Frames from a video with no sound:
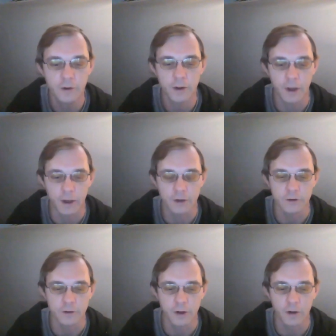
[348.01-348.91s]

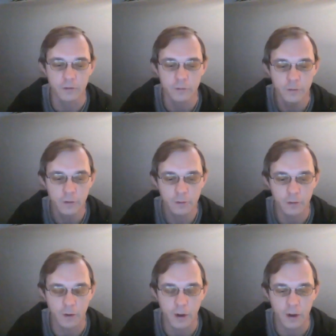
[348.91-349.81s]
And, you know,
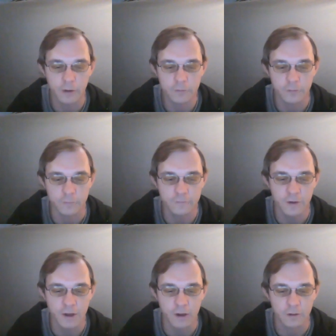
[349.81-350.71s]
the
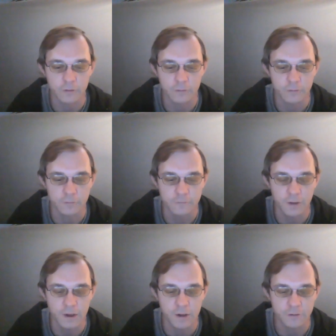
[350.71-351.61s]

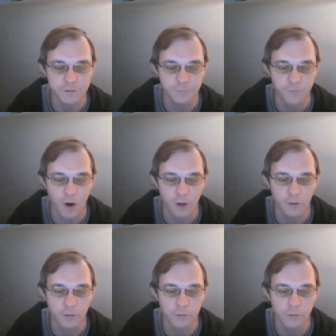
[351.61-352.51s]
city should
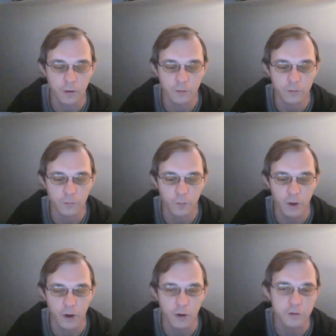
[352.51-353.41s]
follow
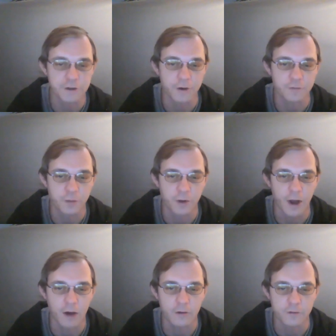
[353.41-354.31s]
what OSHA has put
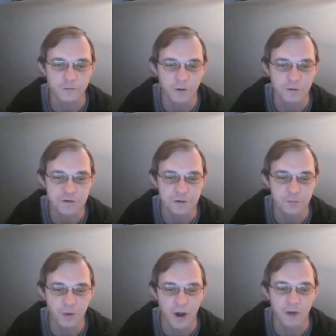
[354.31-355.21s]
out, because OSHA has
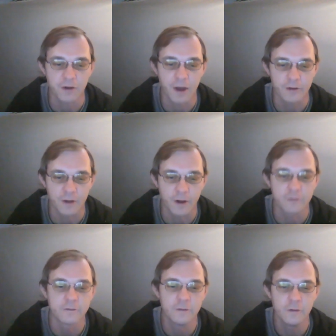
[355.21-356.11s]
put out
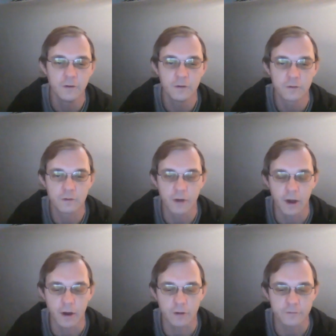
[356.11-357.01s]
guidelines,
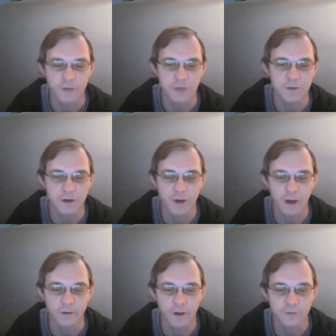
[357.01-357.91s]
safety
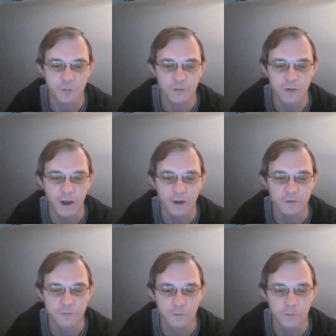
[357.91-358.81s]
guidelines pertaining
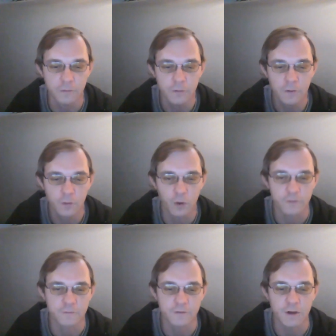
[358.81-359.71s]
to what
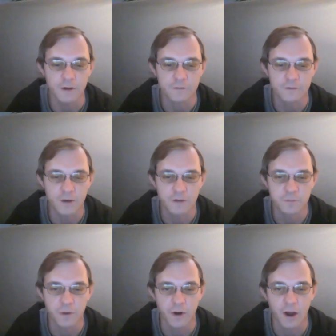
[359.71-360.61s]
the CDC
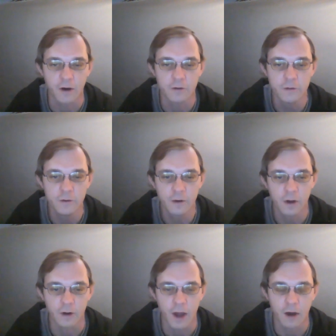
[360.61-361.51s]
has put out
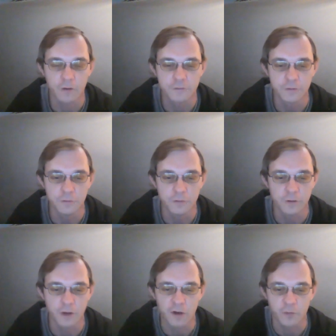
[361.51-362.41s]
on how to
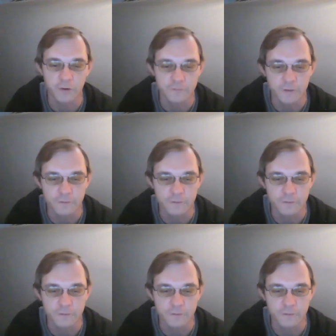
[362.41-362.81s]
conduct business